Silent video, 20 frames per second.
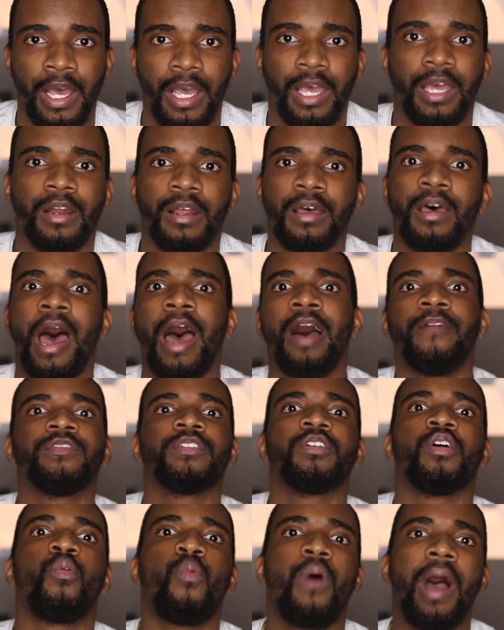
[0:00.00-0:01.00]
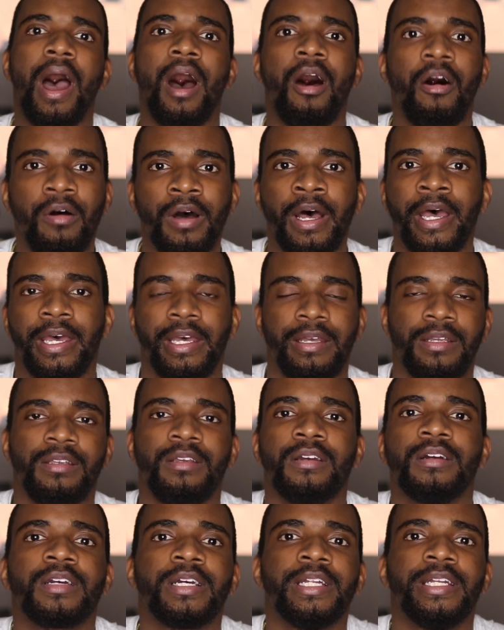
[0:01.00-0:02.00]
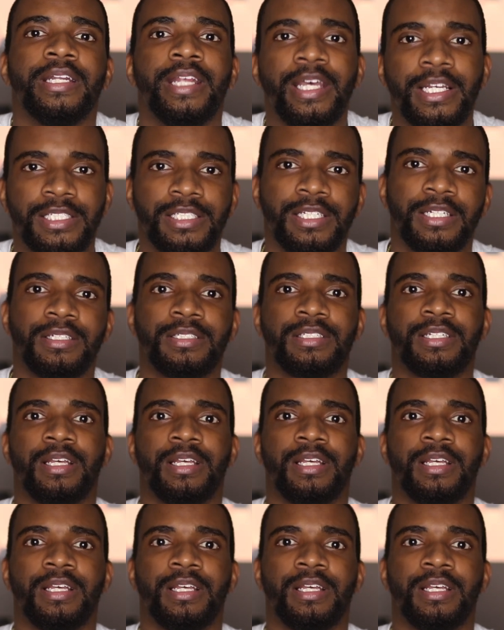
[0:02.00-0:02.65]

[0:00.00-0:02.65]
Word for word: And after a while, you're conditioned